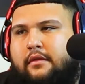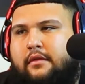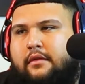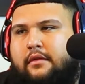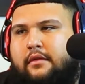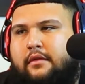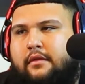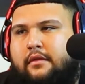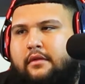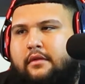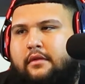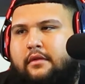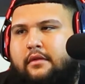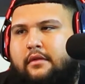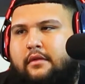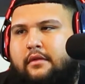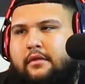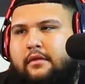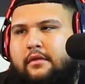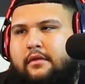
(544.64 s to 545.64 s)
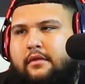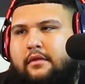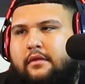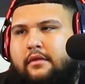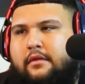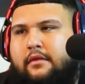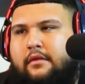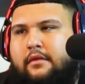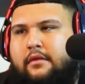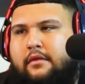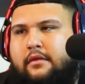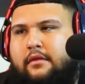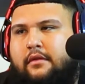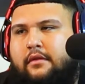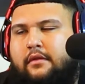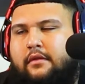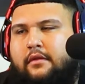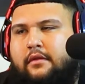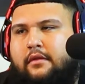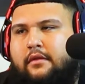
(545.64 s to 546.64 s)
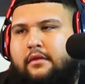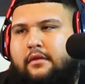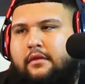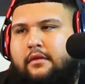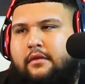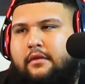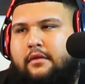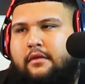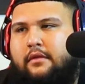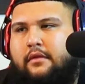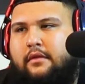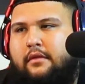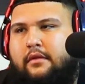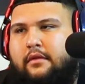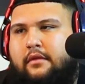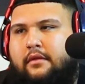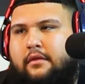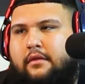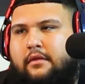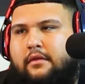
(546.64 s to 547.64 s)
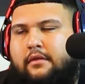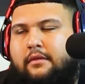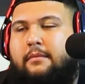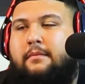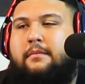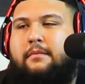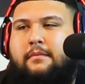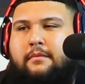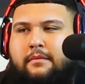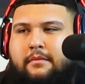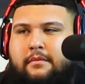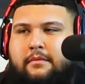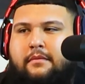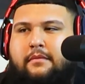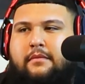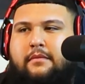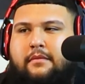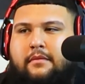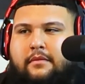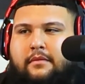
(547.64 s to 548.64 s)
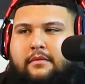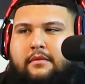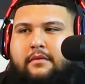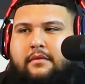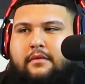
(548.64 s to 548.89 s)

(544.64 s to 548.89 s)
(not speaking)